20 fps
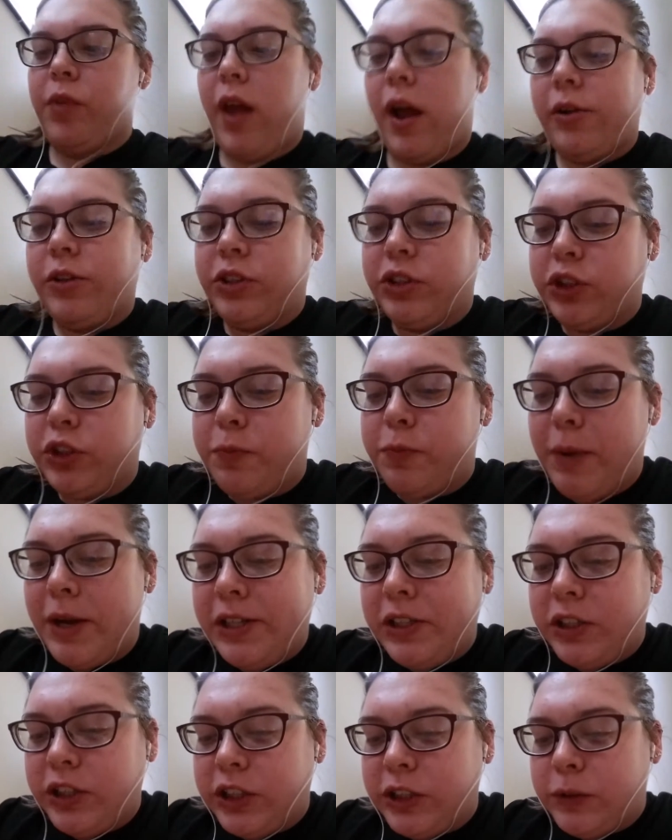I was
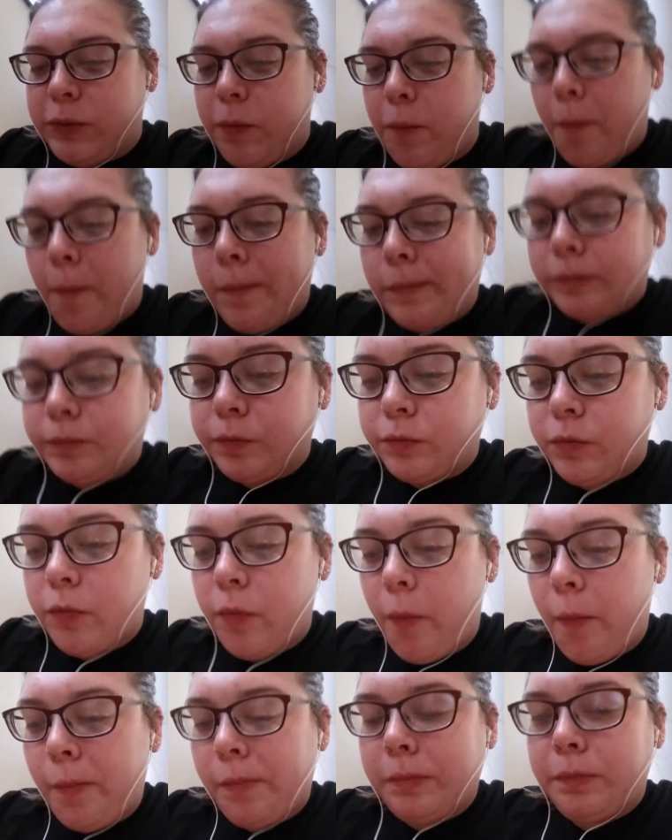expecting
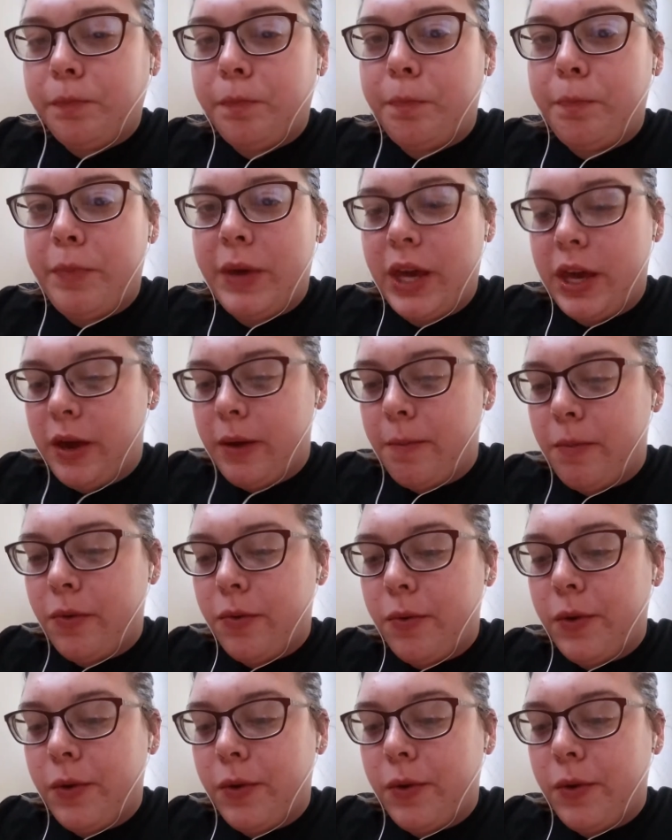Pib